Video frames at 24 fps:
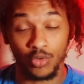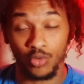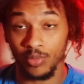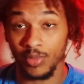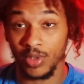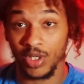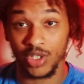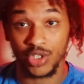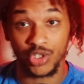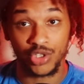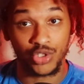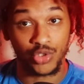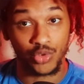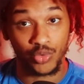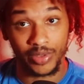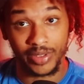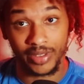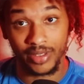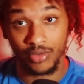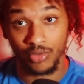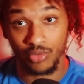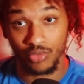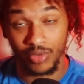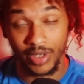Umar
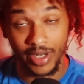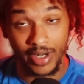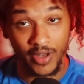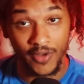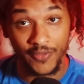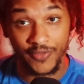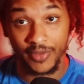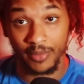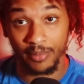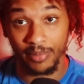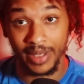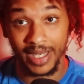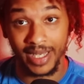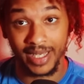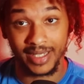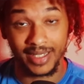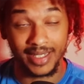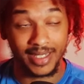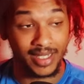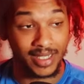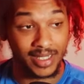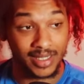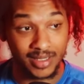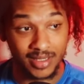shooting right off the
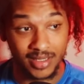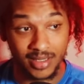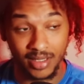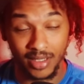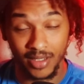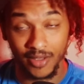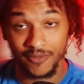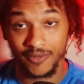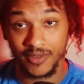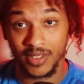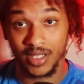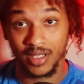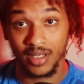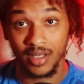bat, getting stuffed.